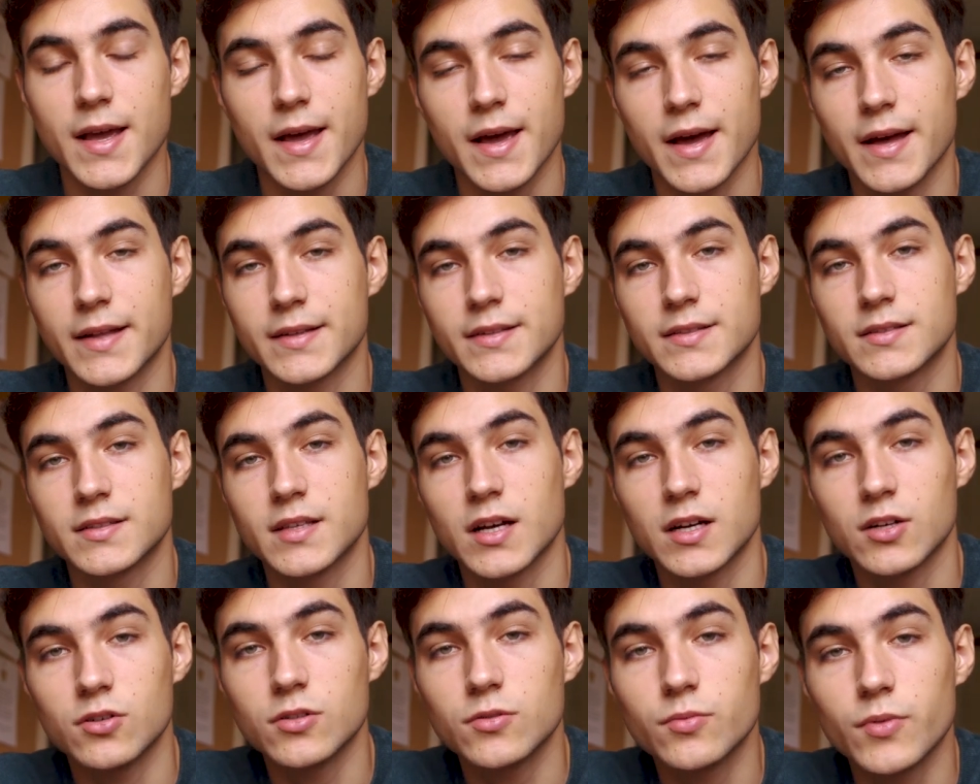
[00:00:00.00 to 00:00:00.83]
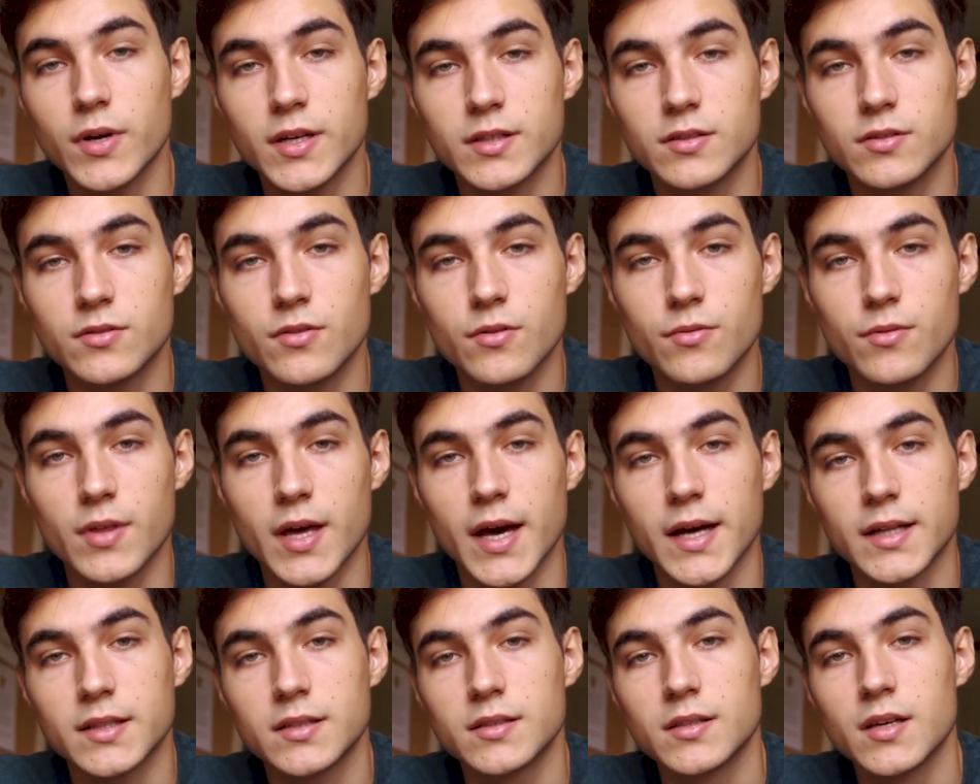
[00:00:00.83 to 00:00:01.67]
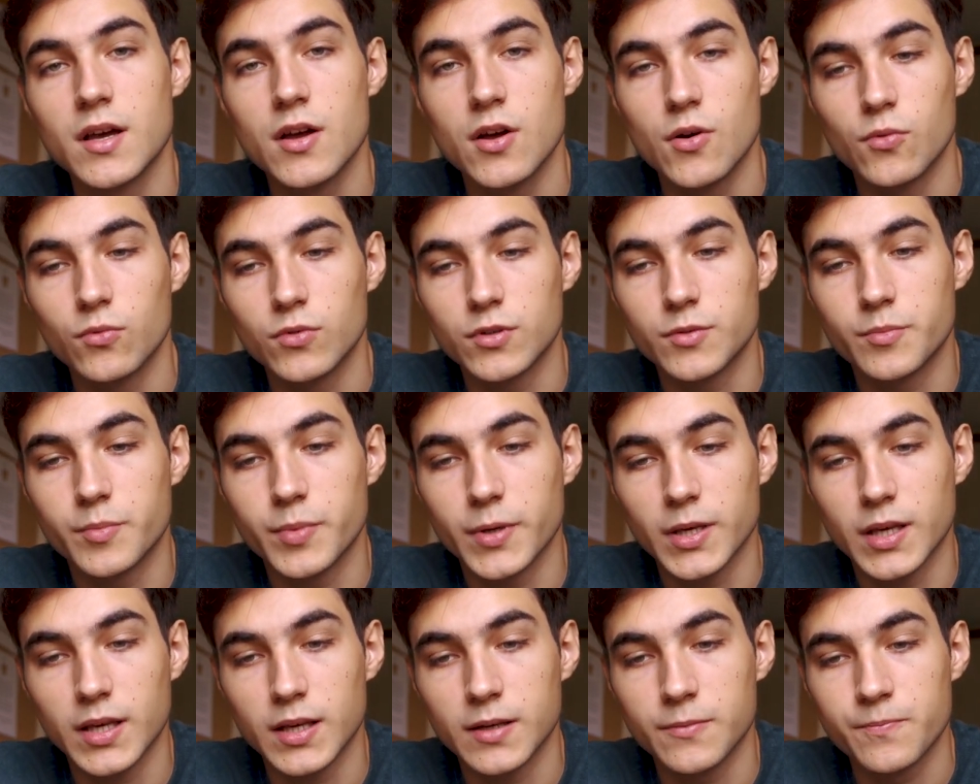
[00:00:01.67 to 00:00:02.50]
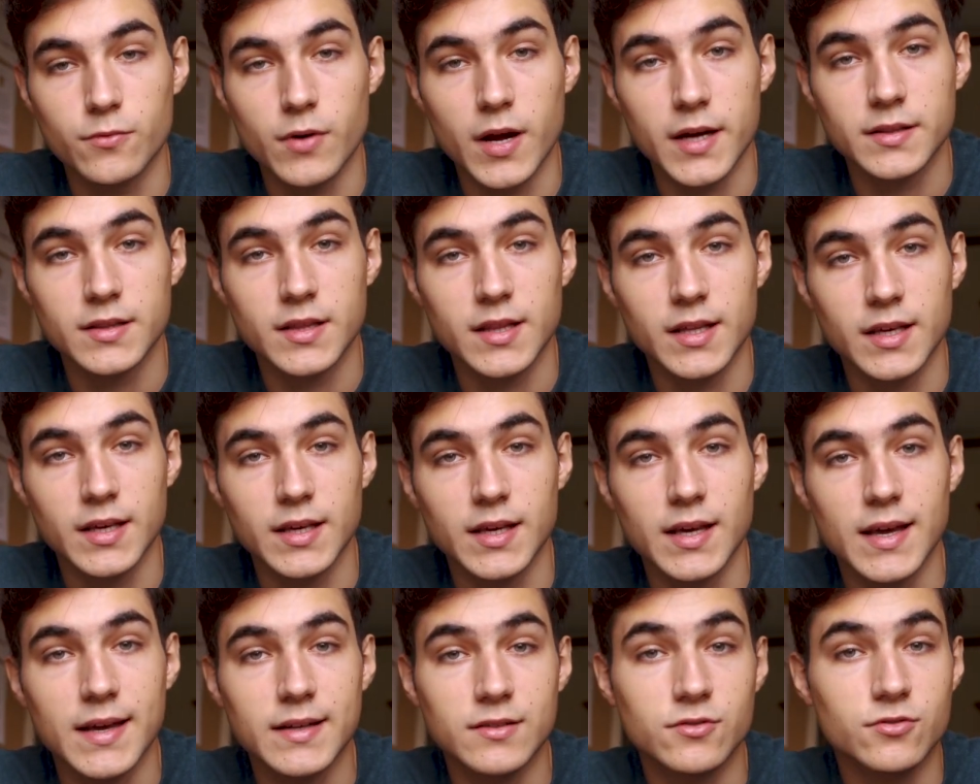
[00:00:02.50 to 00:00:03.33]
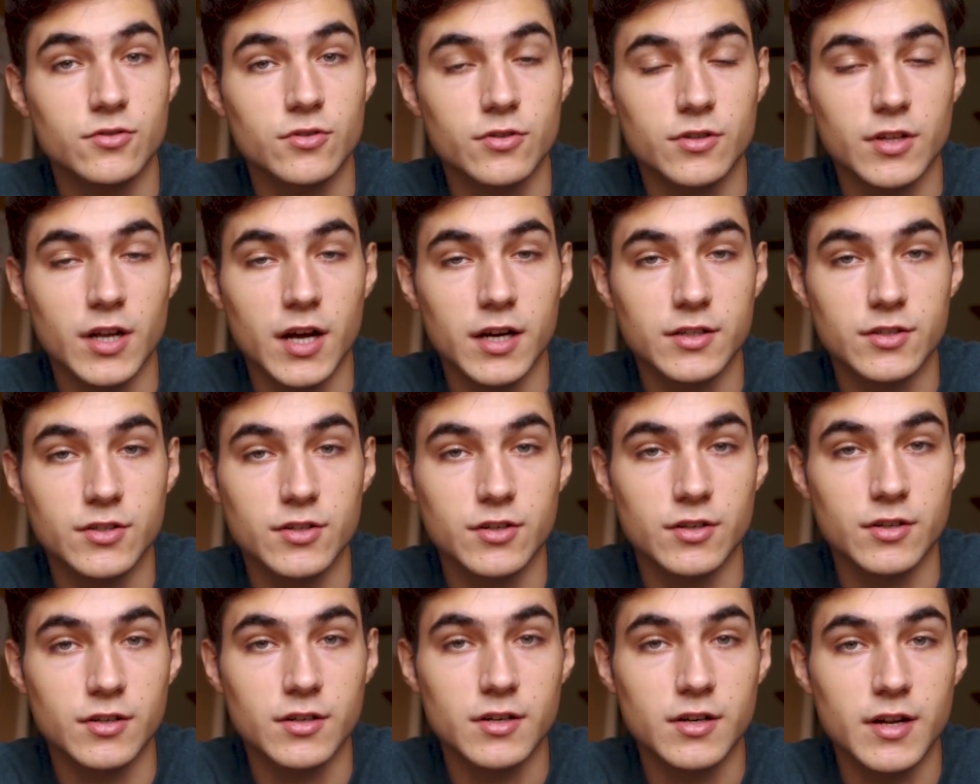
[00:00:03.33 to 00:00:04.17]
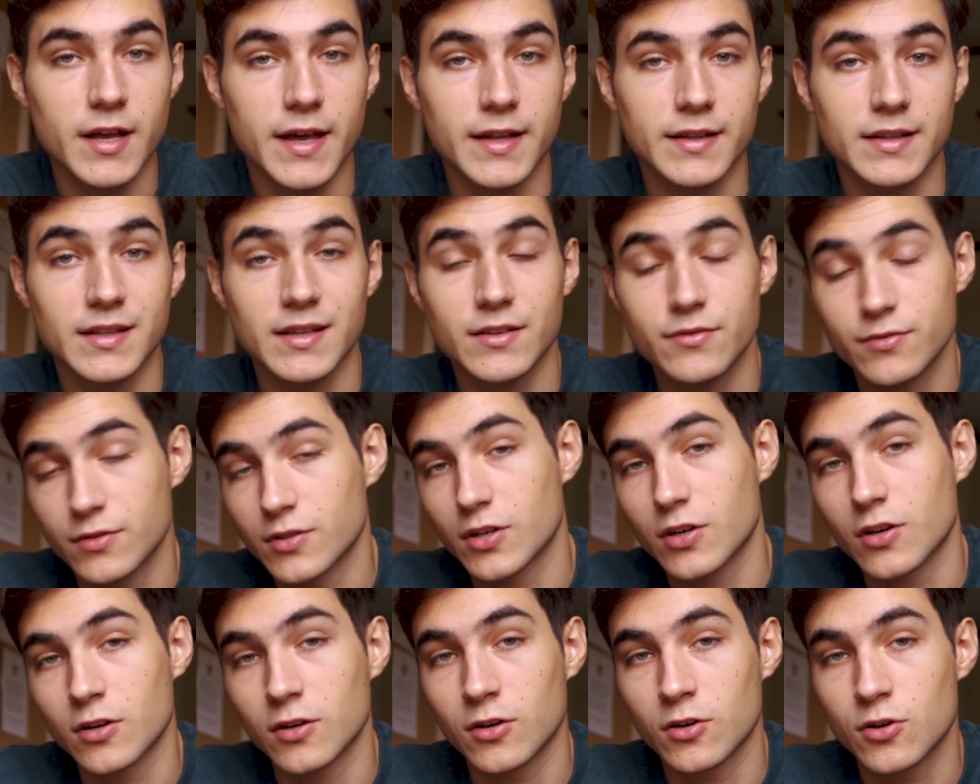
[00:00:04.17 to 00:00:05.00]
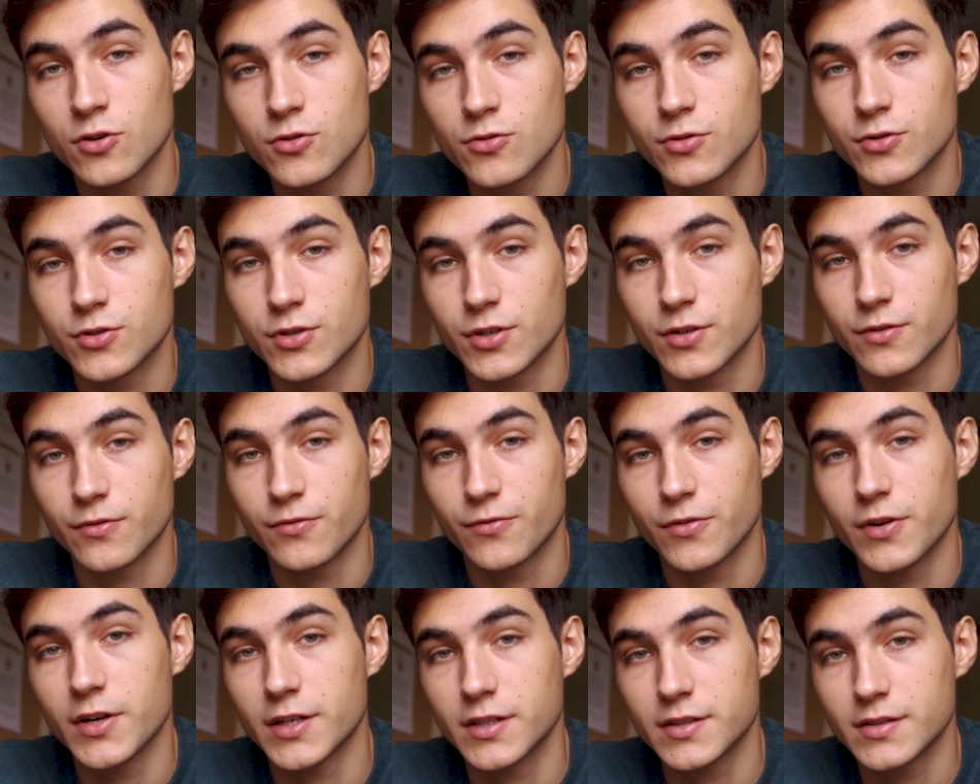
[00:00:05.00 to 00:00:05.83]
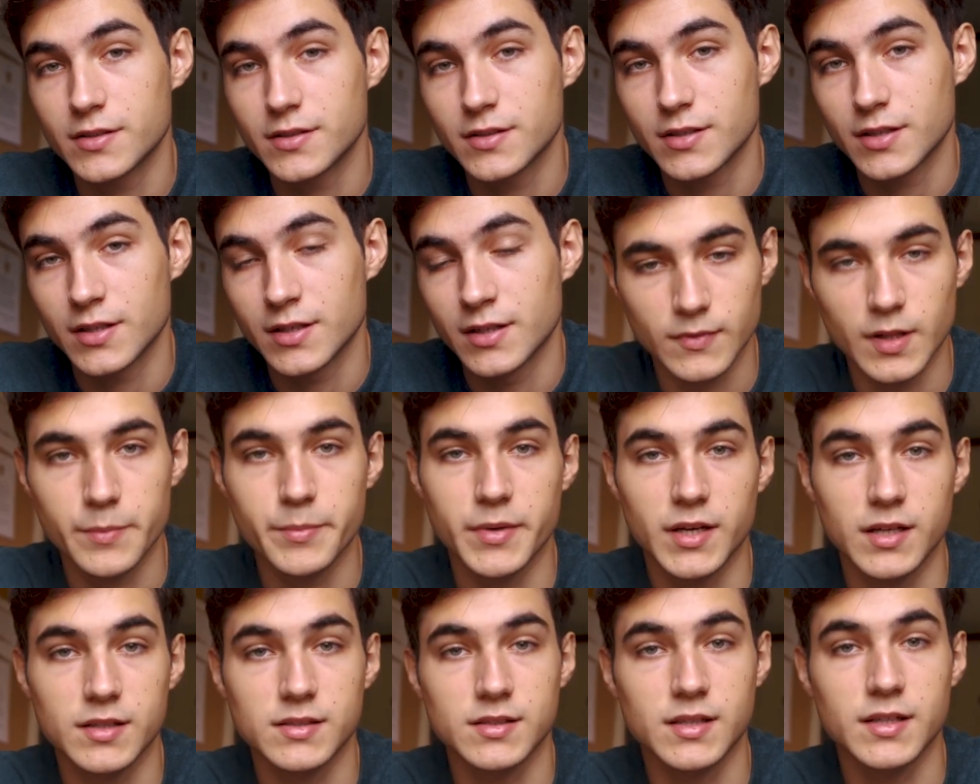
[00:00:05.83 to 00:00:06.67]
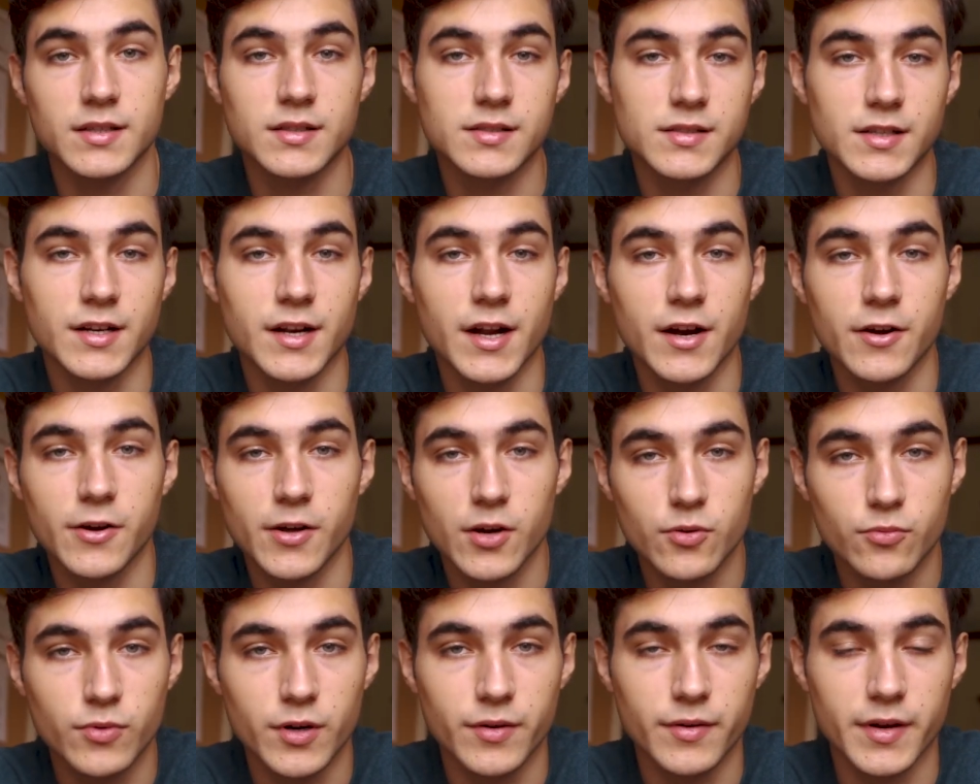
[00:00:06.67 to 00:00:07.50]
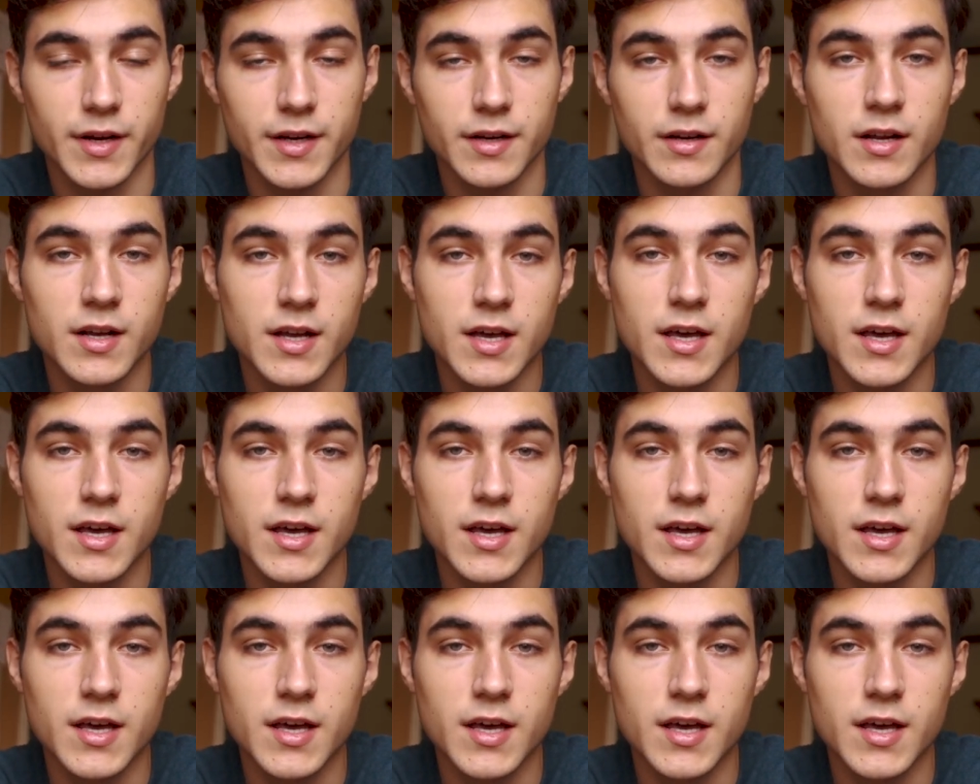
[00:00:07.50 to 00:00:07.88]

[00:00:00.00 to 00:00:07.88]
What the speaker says: And a good way to do that would be write the introduction and even the conclusion first, because in the scenario we're in,